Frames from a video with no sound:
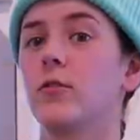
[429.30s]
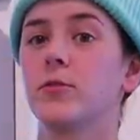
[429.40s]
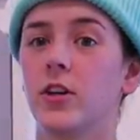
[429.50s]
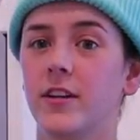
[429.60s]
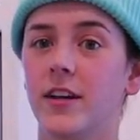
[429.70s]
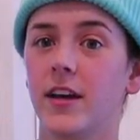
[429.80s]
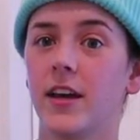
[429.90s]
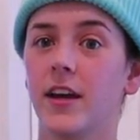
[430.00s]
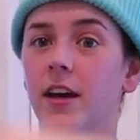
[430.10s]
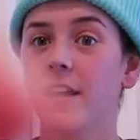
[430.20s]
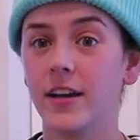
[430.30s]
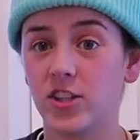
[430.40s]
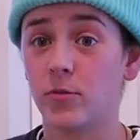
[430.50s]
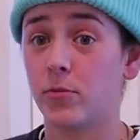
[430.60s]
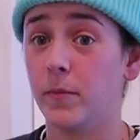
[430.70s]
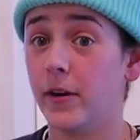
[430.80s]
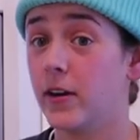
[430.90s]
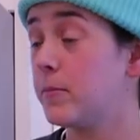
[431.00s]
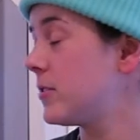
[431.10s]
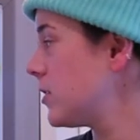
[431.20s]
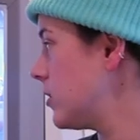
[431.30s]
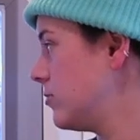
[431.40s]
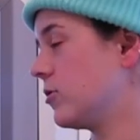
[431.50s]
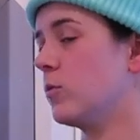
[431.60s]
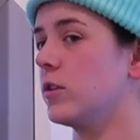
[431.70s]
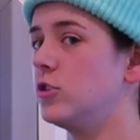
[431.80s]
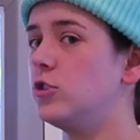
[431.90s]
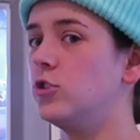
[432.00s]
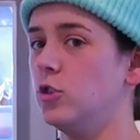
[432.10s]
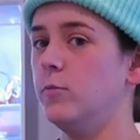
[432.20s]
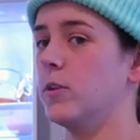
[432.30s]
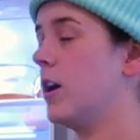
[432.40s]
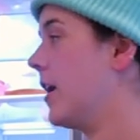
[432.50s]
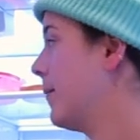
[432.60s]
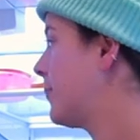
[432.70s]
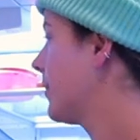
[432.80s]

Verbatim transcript: comes on tonight. It's the premiere episode, so we're super hyped.